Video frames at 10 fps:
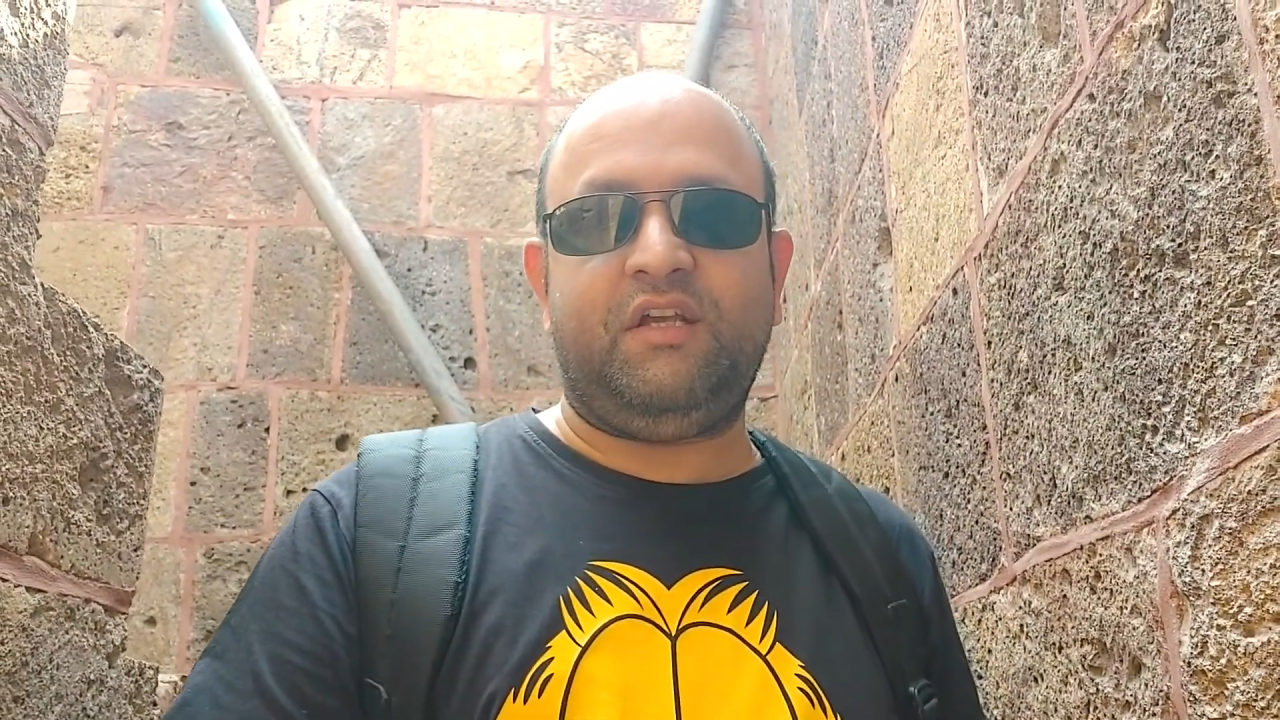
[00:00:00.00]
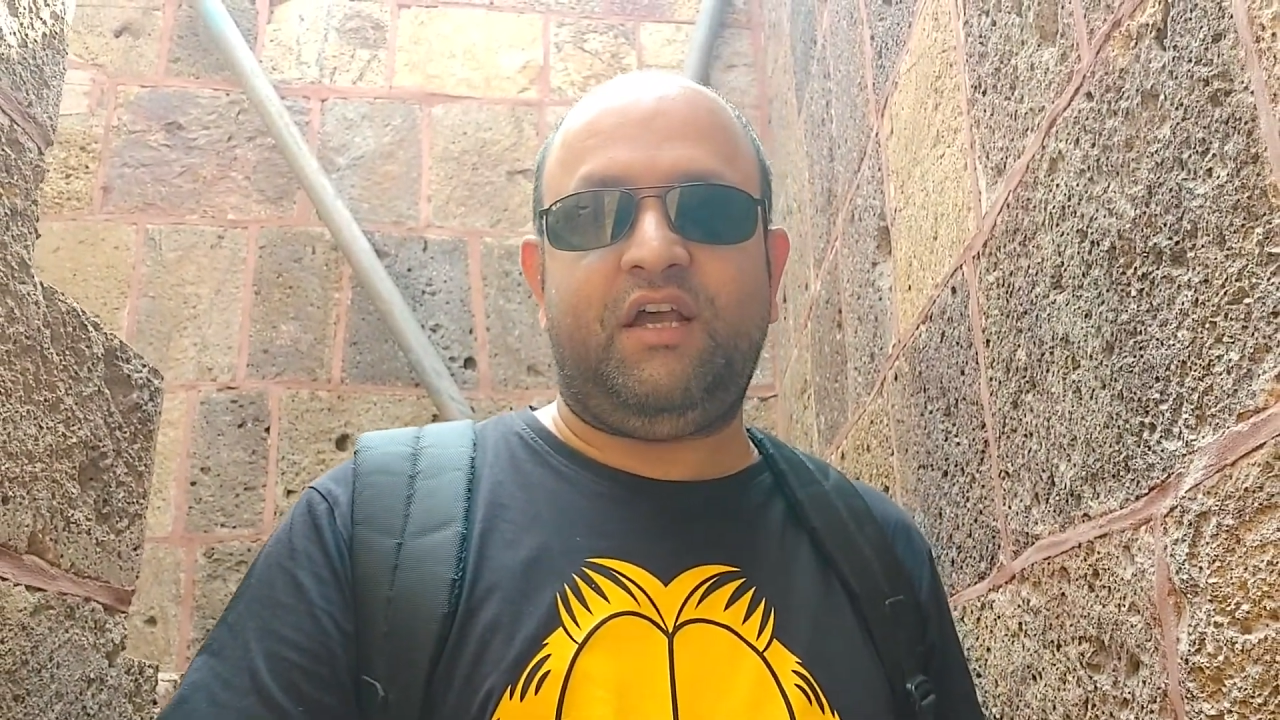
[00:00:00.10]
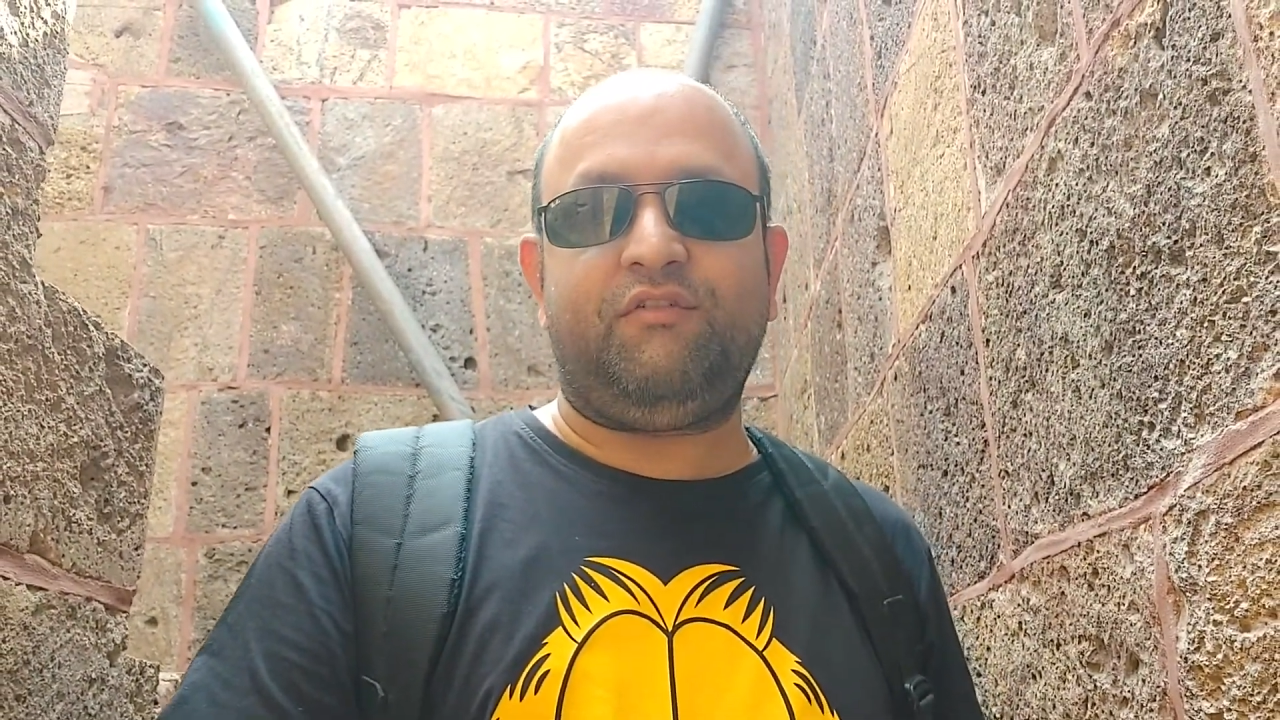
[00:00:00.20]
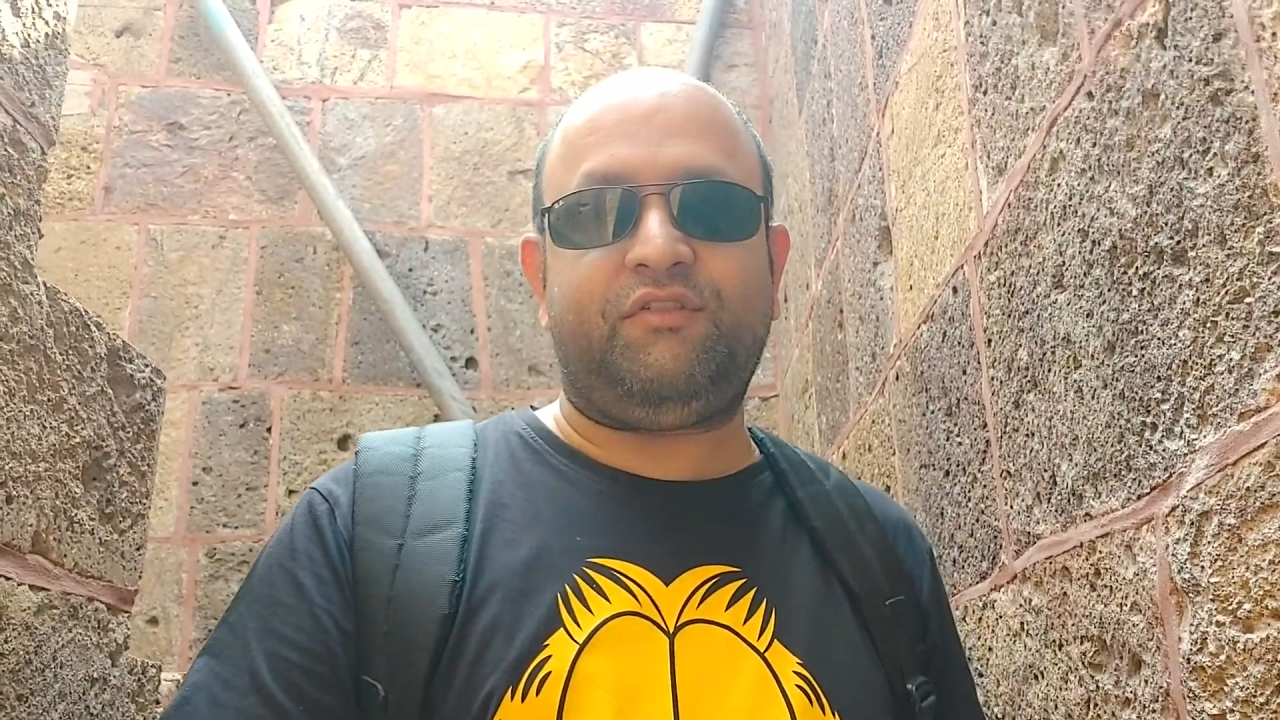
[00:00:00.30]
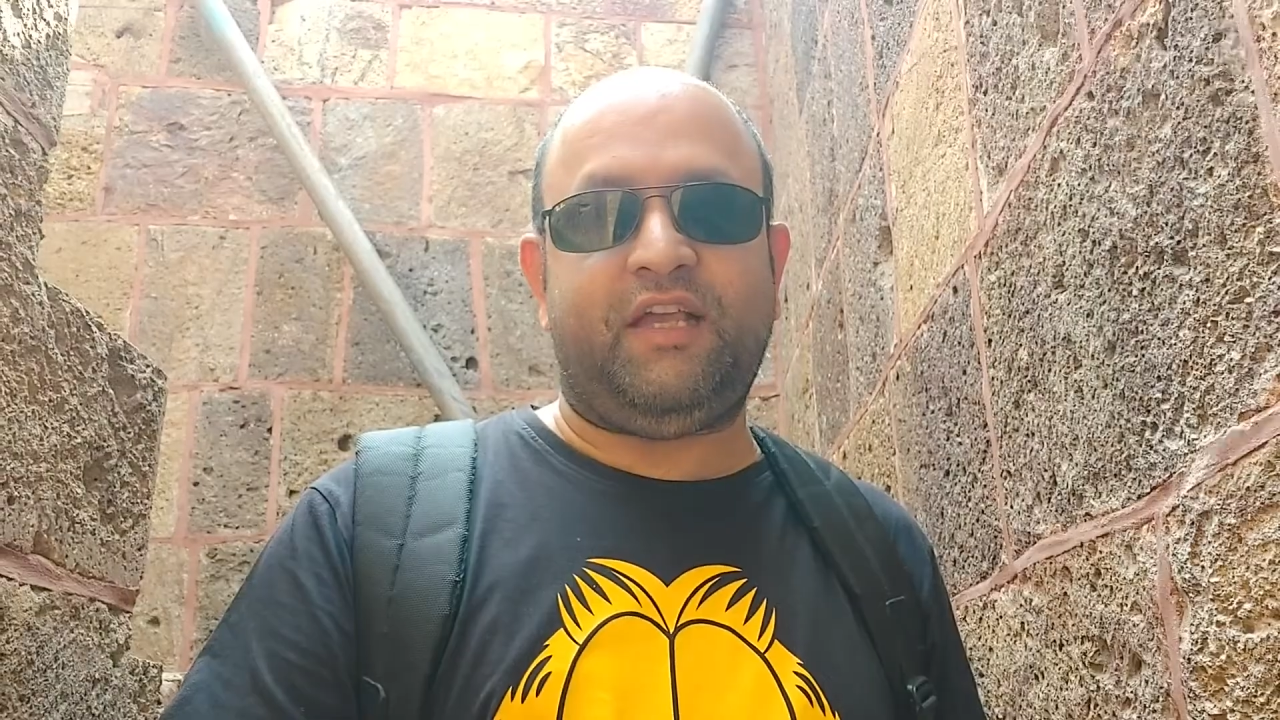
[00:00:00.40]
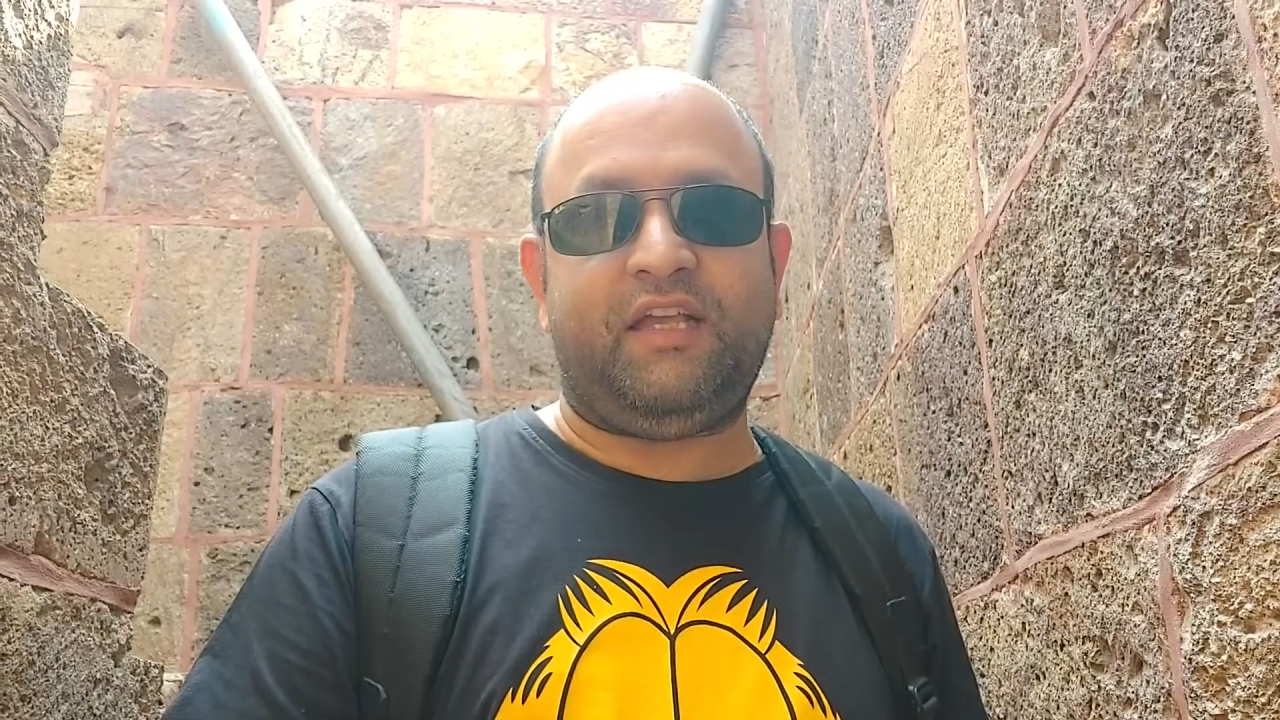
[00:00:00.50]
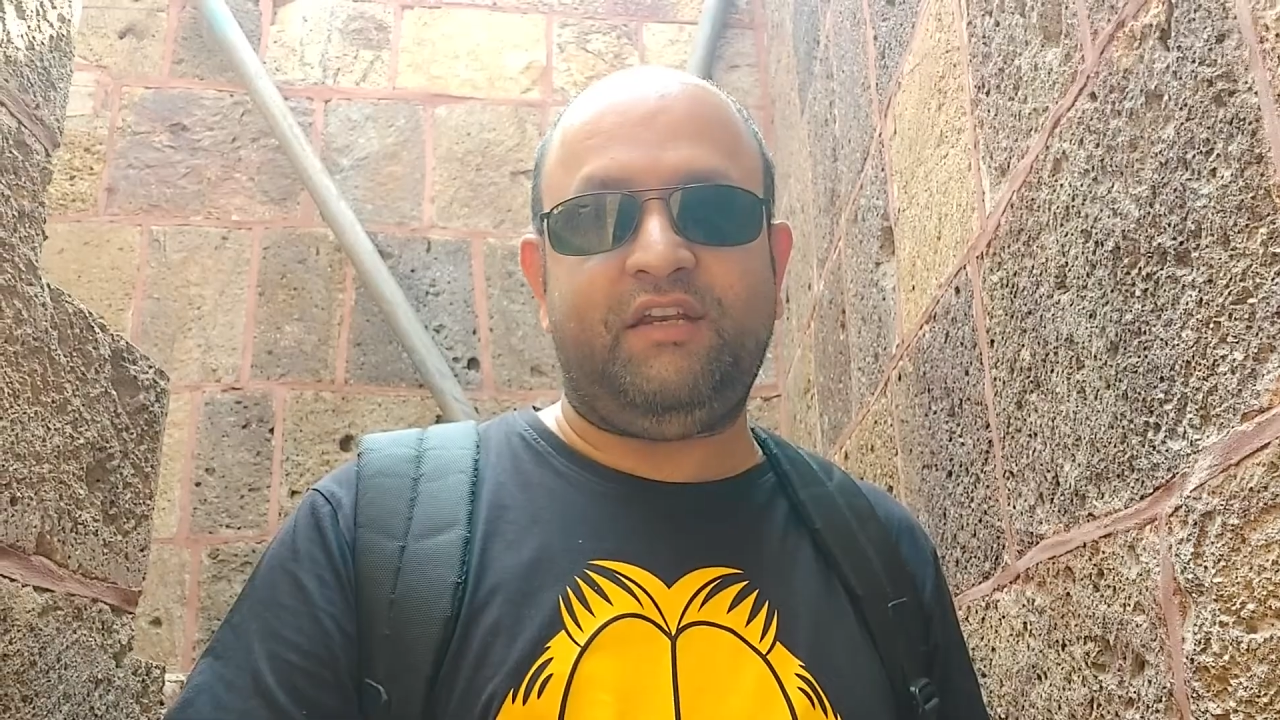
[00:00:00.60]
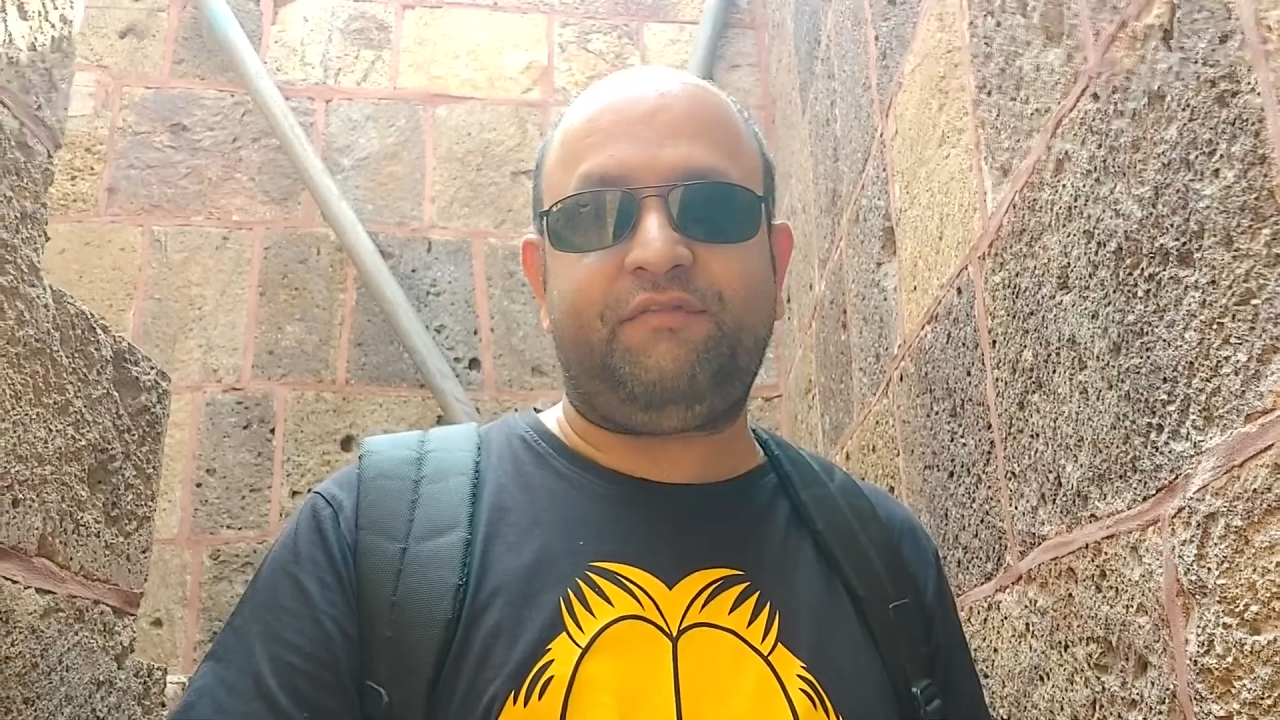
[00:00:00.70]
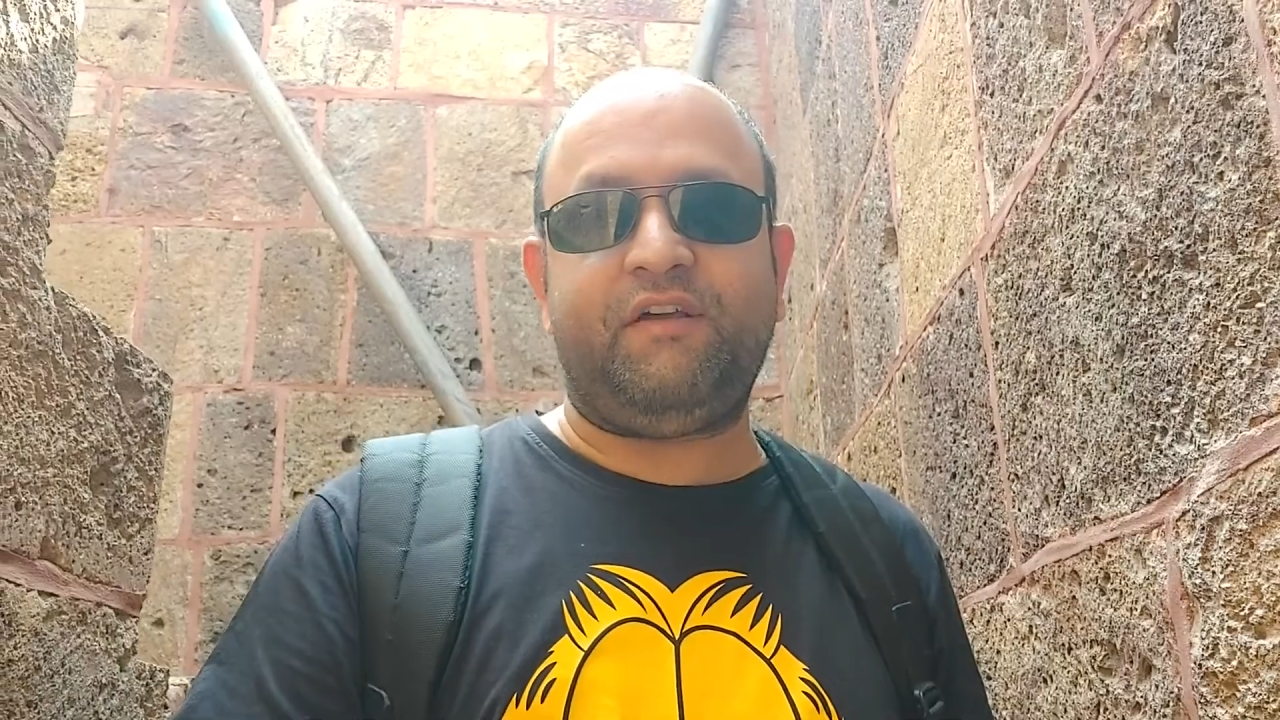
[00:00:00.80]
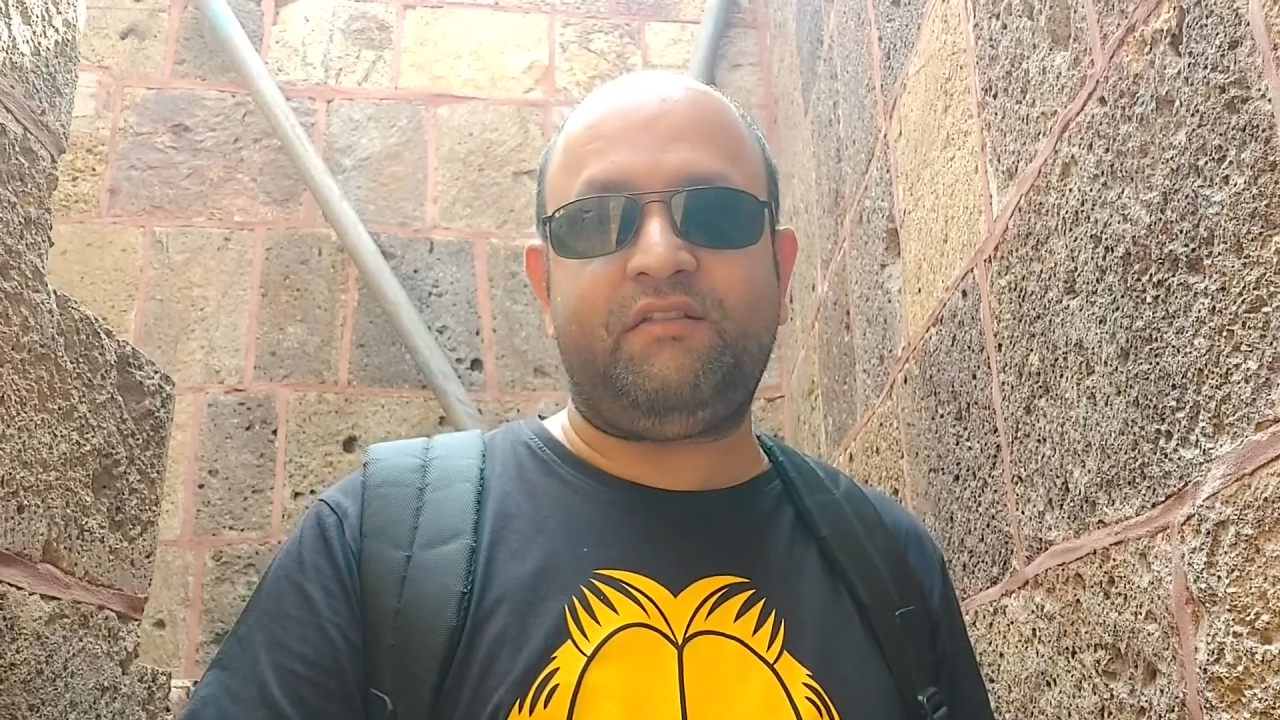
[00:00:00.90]
have
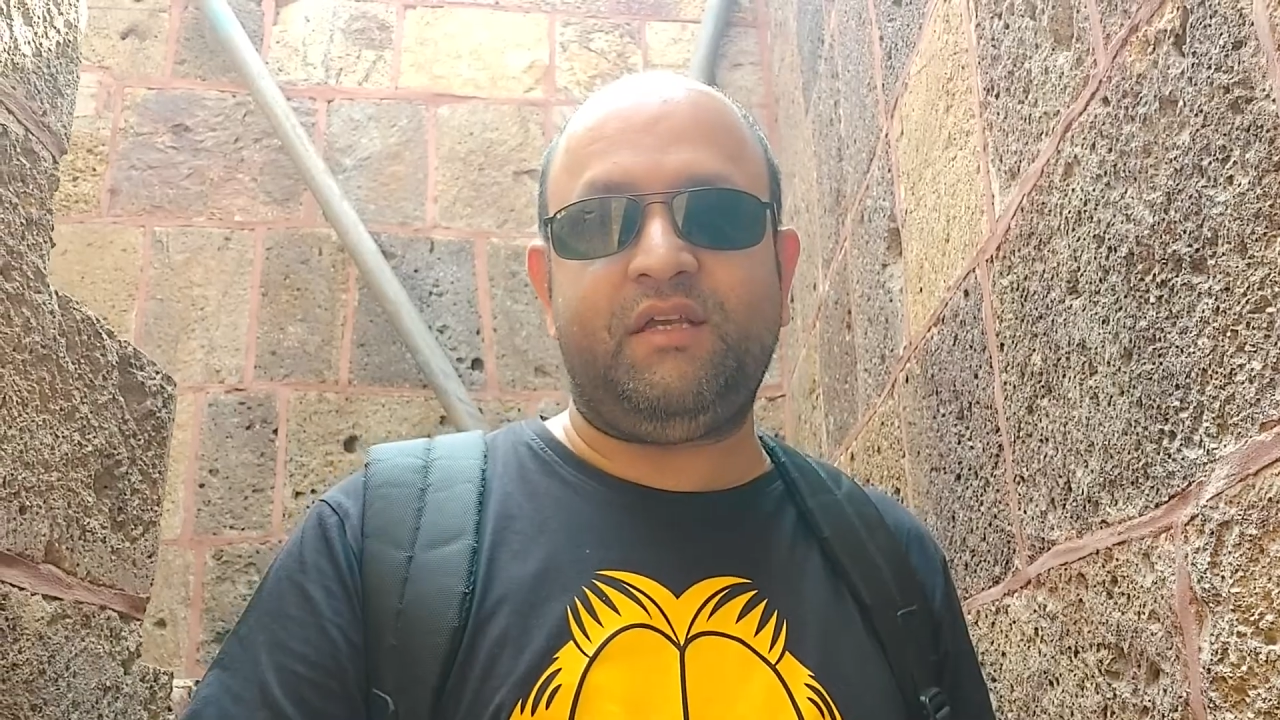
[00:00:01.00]
sacrificed